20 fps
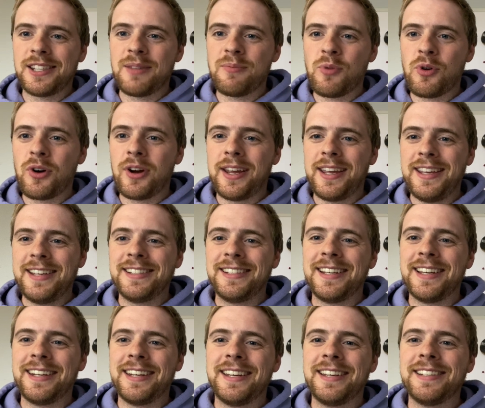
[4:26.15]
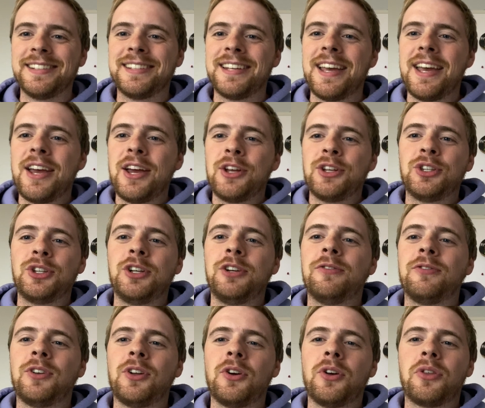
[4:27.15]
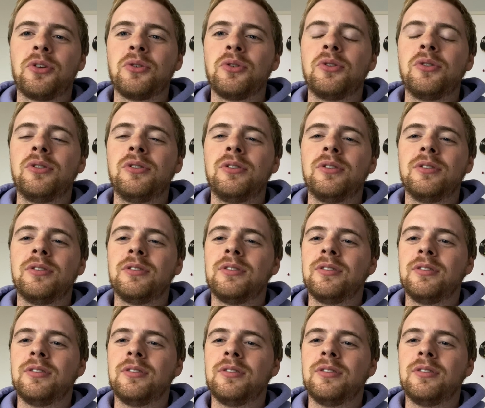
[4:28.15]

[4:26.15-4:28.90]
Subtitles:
the more easy it is to flow through